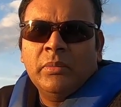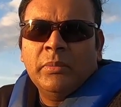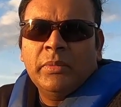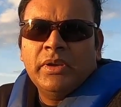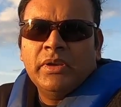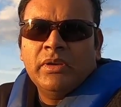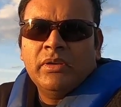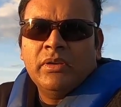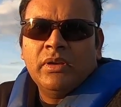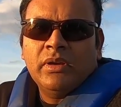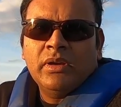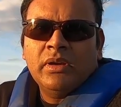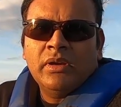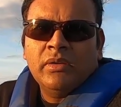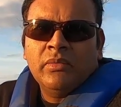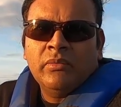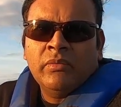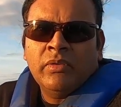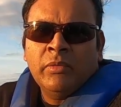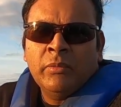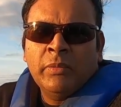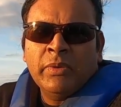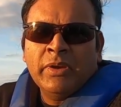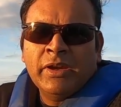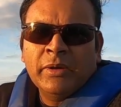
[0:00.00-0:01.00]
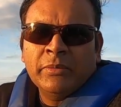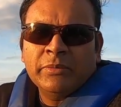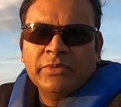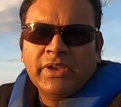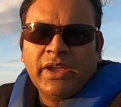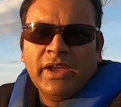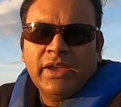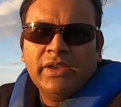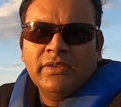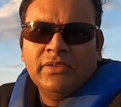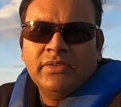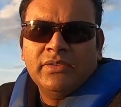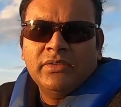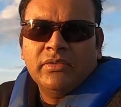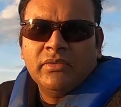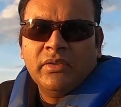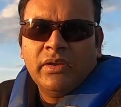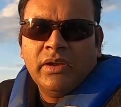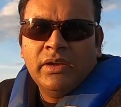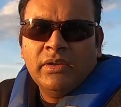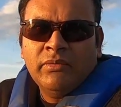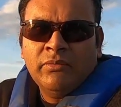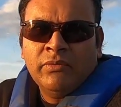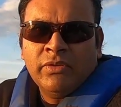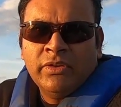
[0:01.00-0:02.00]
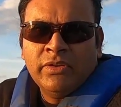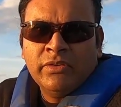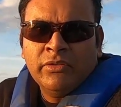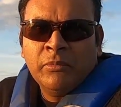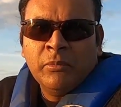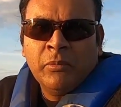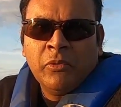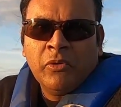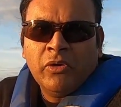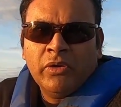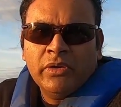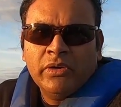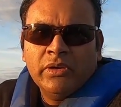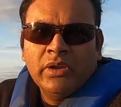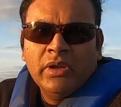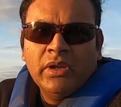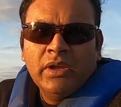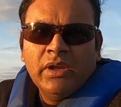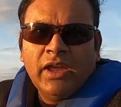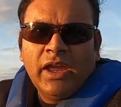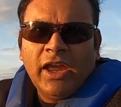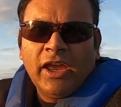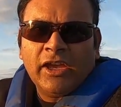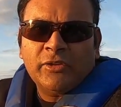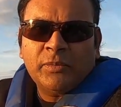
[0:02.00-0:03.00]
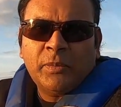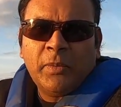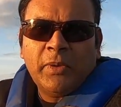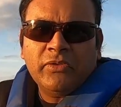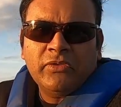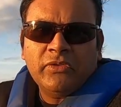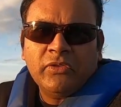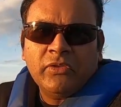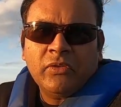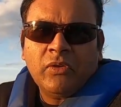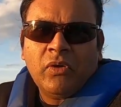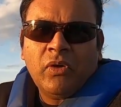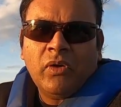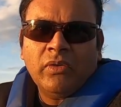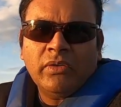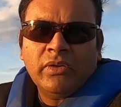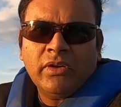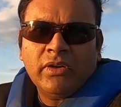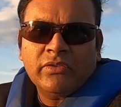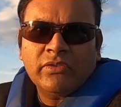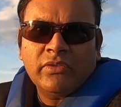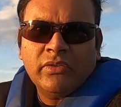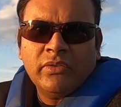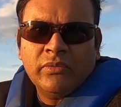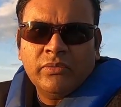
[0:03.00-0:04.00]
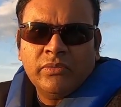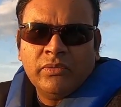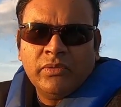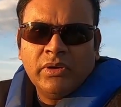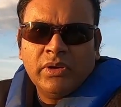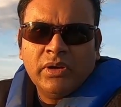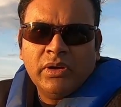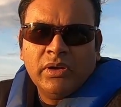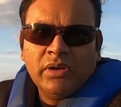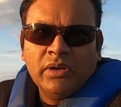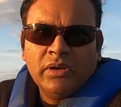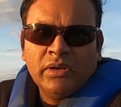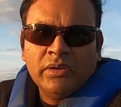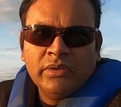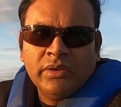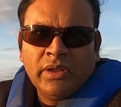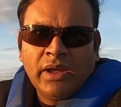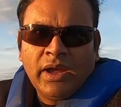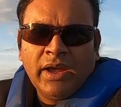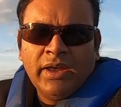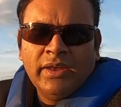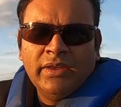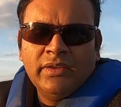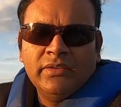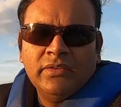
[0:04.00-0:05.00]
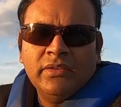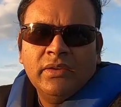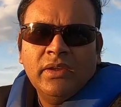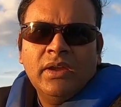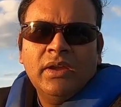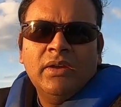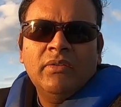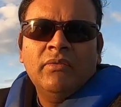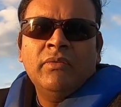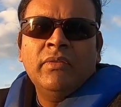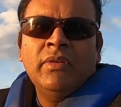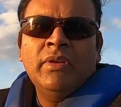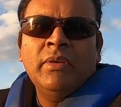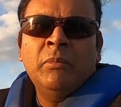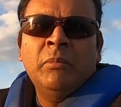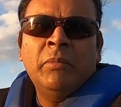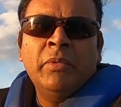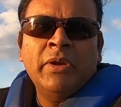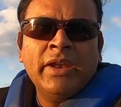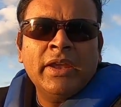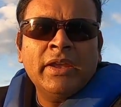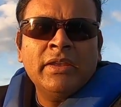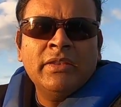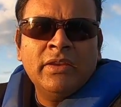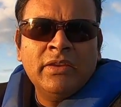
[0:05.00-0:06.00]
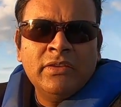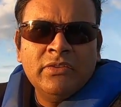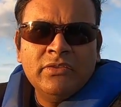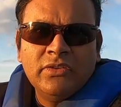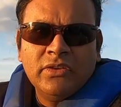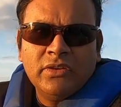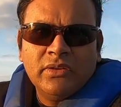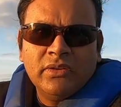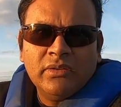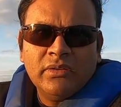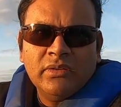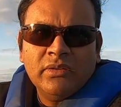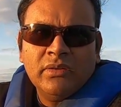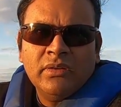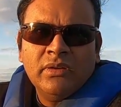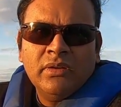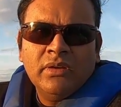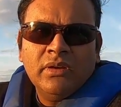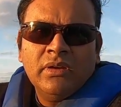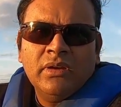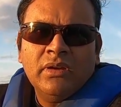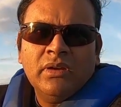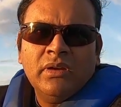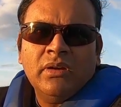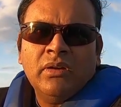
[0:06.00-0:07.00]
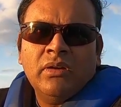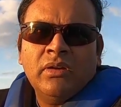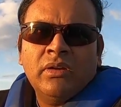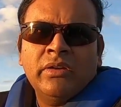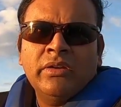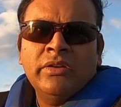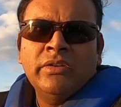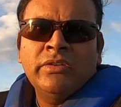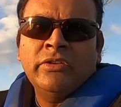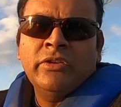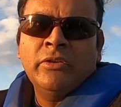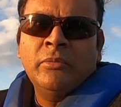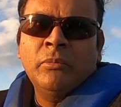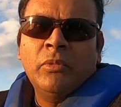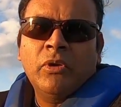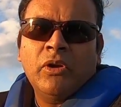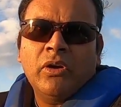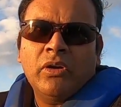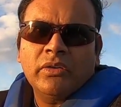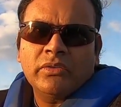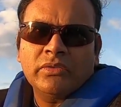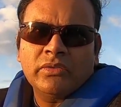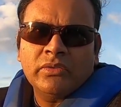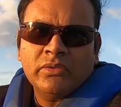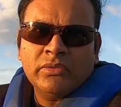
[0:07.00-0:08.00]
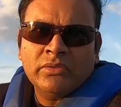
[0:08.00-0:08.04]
when it becomes ice, right, freezing point, expansion, contraction of the ice will break the engine or engine blocks.